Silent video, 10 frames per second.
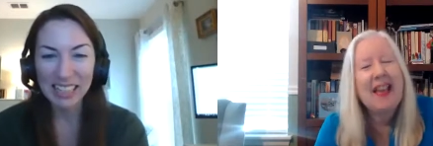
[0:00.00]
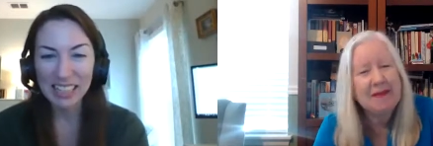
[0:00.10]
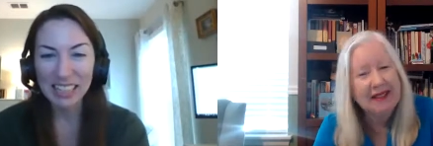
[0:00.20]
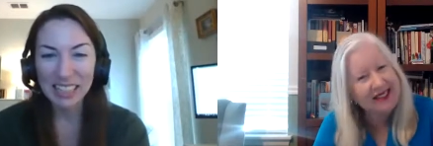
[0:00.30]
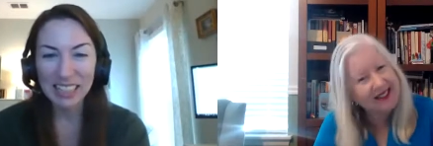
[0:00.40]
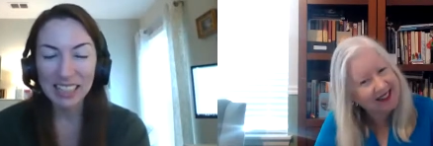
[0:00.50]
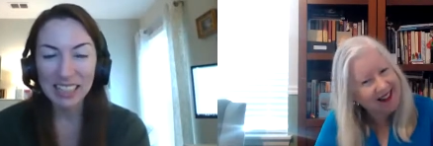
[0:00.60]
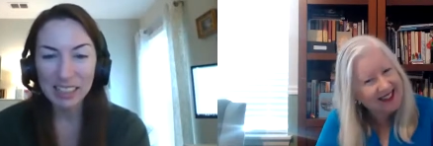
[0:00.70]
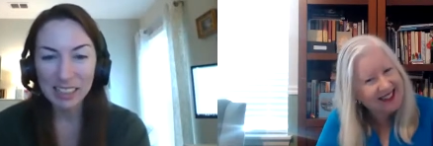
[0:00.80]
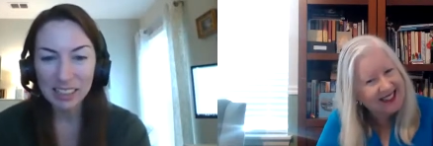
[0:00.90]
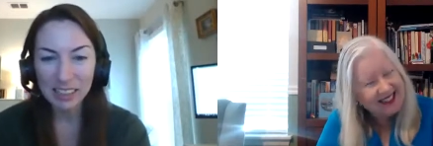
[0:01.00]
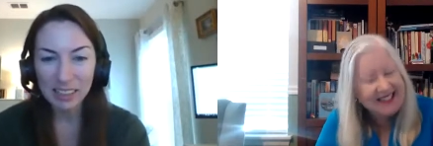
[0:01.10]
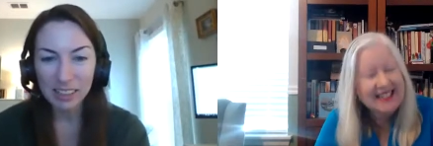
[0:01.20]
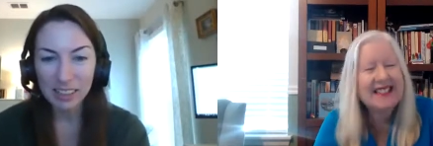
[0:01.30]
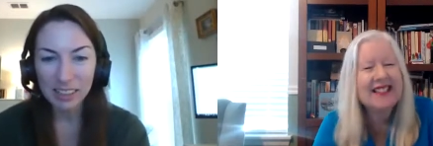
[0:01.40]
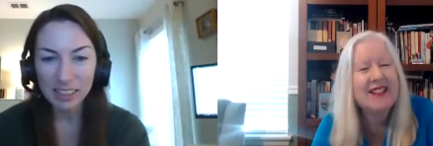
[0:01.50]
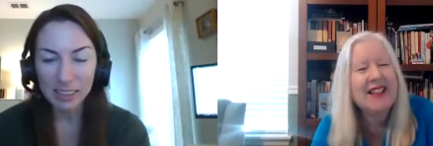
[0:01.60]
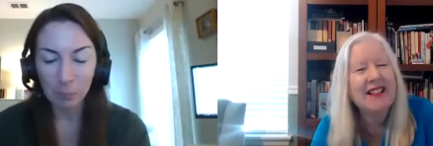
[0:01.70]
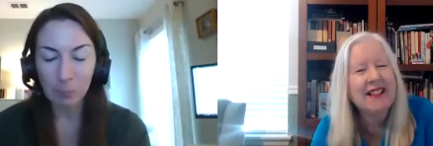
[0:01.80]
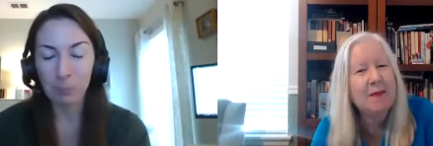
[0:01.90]
Speaker 1: Melissa Koslin. So tell yep. us
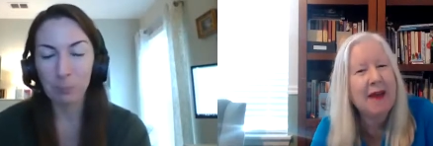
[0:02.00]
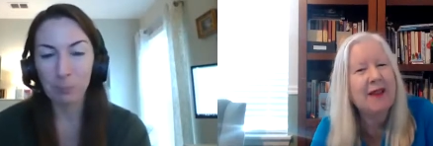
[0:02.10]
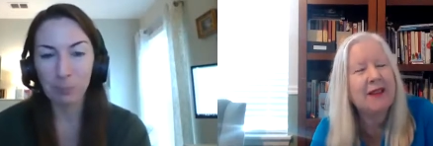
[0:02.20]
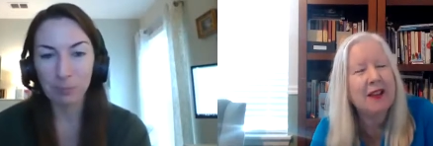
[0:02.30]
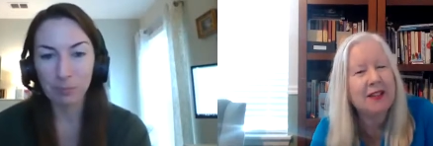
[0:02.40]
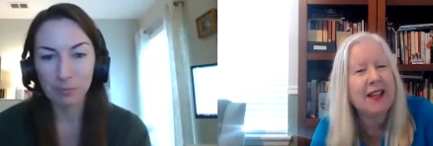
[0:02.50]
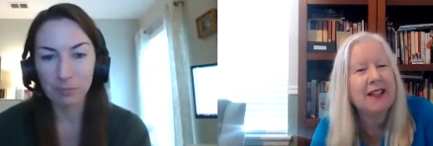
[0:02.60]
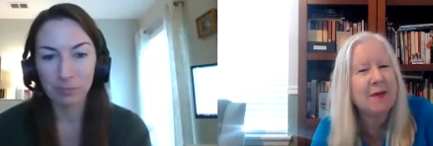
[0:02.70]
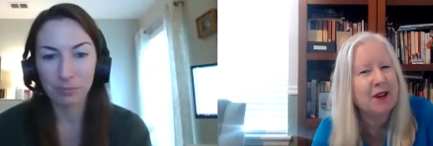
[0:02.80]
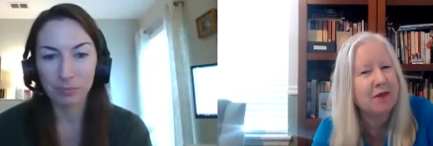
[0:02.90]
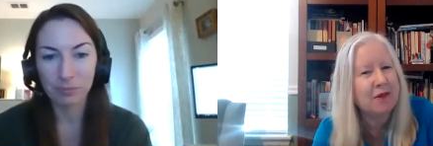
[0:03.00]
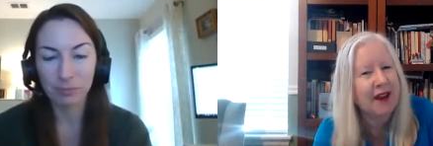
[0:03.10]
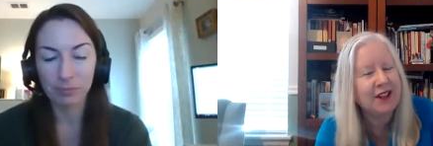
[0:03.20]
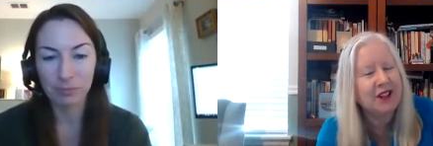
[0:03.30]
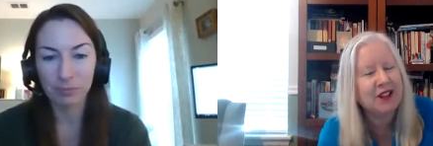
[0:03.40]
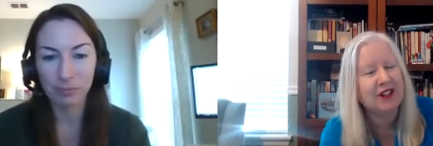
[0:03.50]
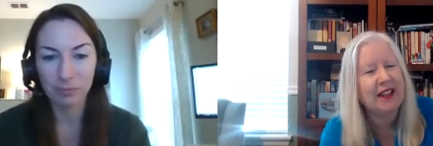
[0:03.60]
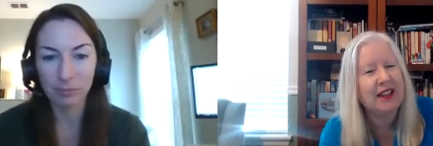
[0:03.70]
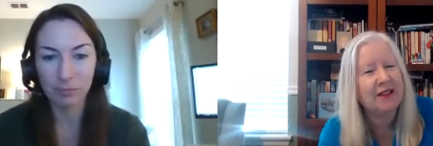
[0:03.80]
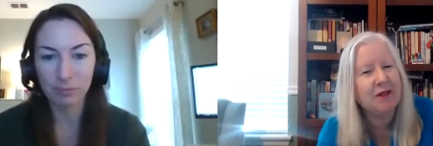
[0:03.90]
about uh, tell us about your writing journey
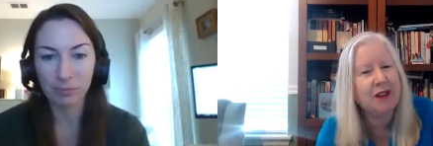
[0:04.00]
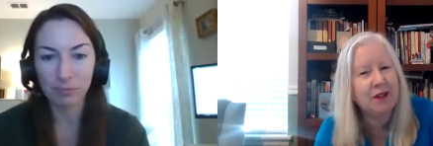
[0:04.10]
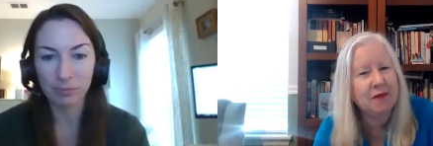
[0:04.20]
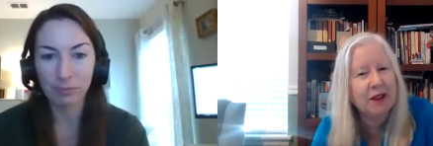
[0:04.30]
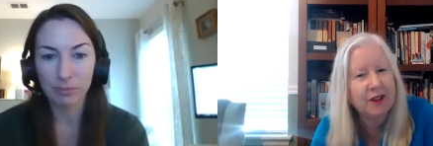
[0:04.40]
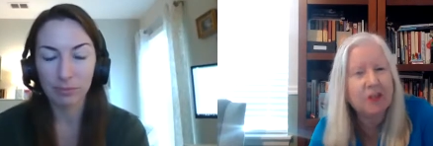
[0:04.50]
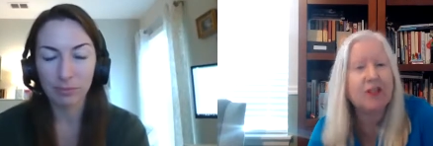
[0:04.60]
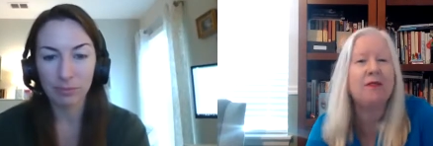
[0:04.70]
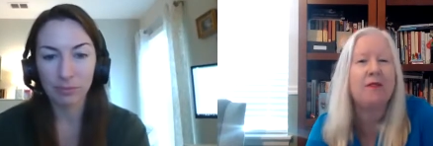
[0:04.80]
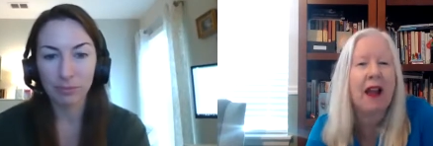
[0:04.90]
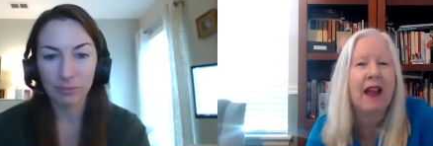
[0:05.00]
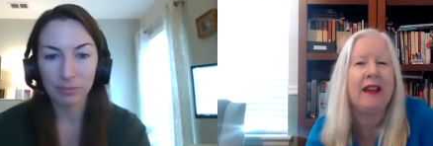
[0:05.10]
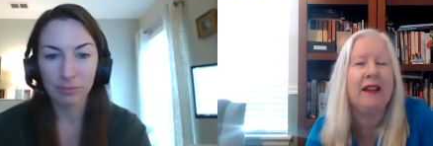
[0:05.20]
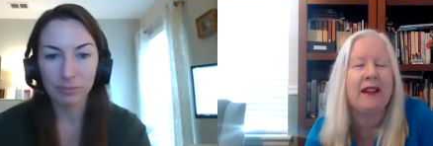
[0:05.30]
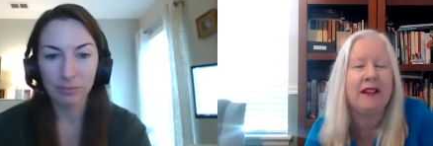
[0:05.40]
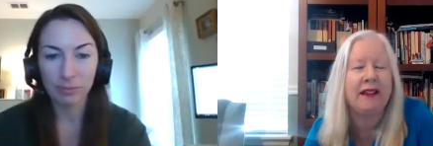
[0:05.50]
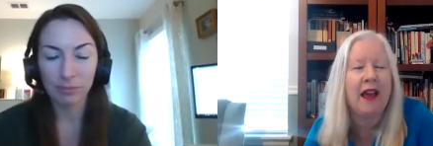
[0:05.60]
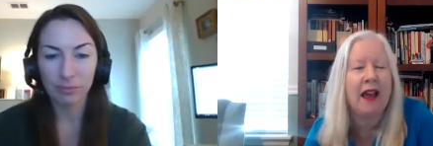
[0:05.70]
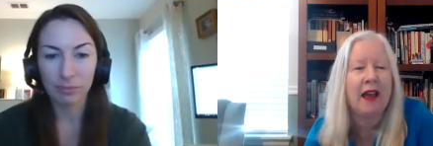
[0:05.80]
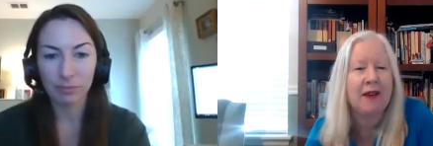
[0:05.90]
and what you re- usually write, and
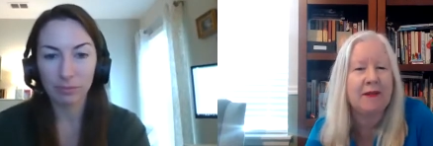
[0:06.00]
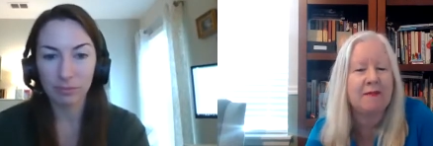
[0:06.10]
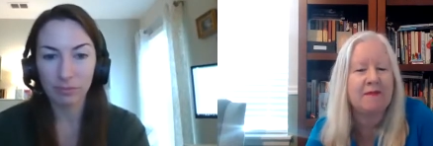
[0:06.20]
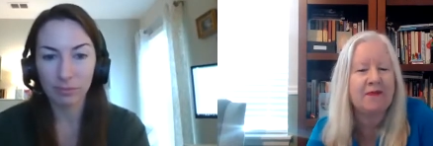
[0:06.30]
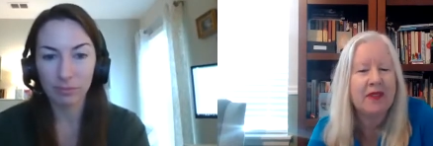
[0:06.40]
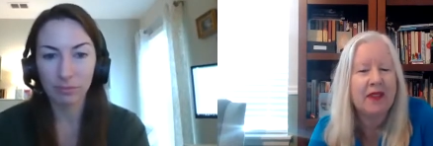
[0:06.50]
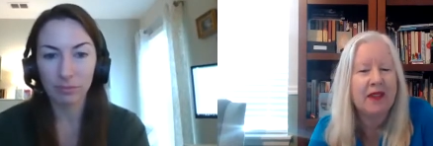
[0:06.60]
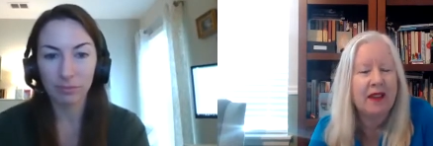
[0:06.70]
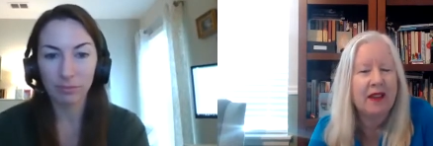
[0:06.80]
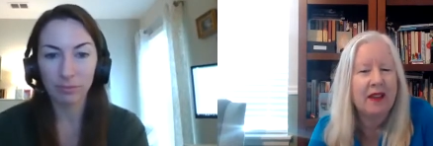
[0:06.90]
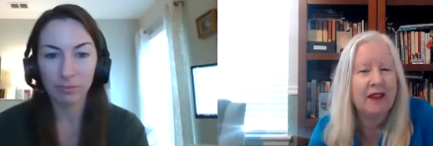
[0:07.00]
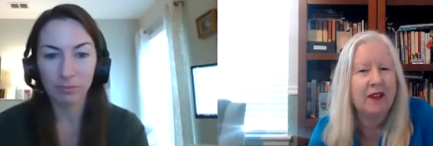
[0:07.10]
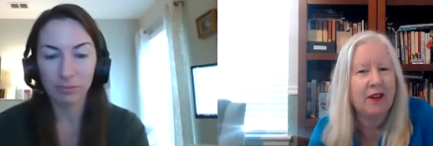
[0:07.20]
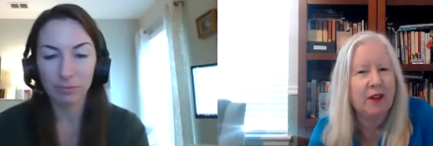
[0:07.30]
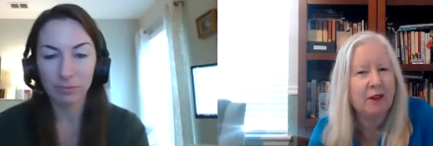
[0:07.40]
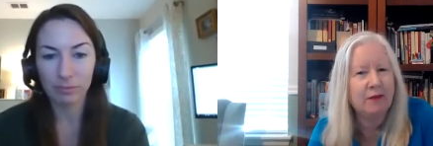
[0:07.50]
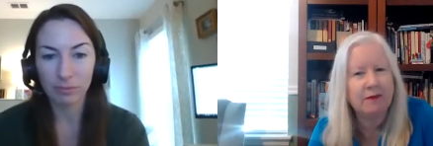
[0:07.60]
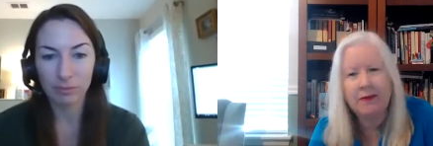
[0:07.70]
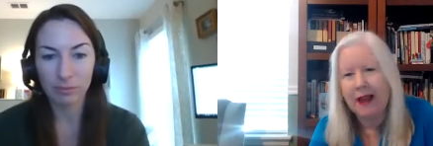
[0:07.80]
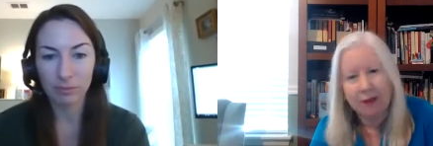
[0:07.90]
um, you know
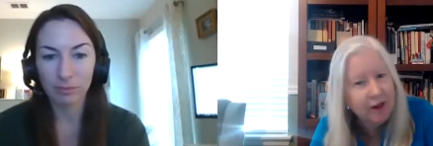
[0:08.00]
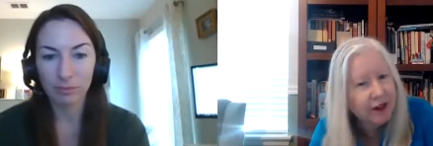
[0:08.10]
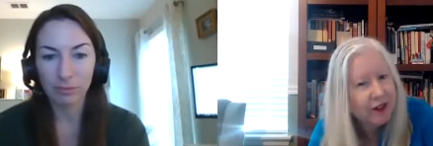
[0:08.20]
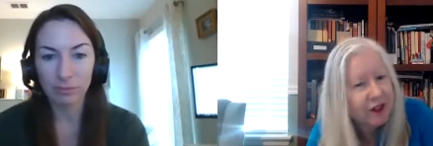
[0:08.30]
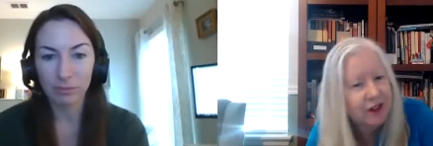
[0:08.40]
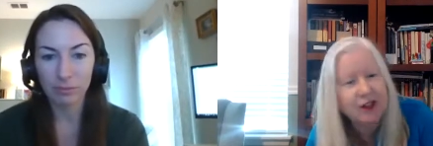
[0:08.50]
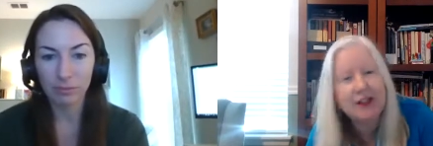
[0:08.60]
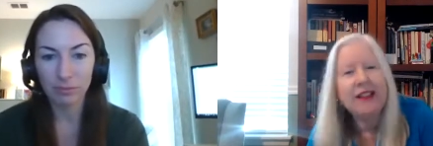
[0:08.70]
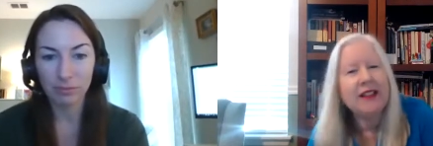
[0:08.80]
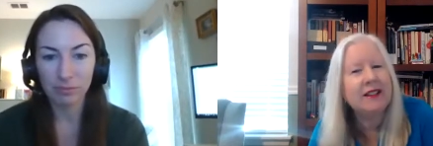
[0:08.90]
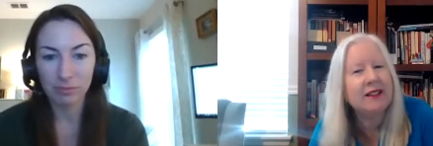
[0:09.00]
how long it took you to get